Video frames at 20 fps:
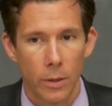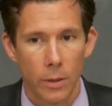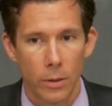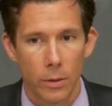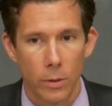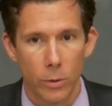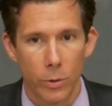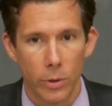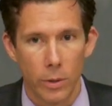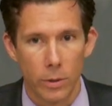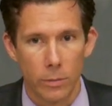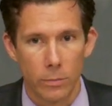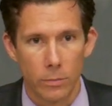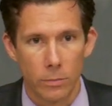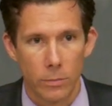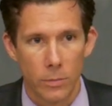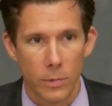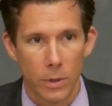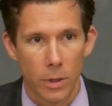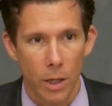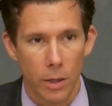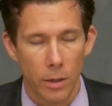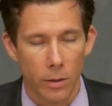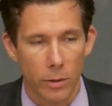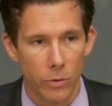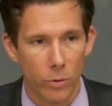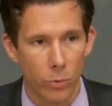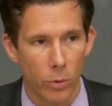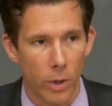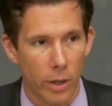including
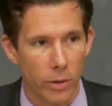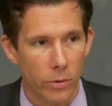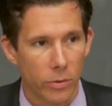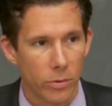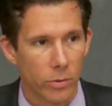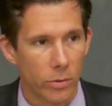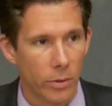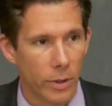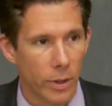Condoleezza Rice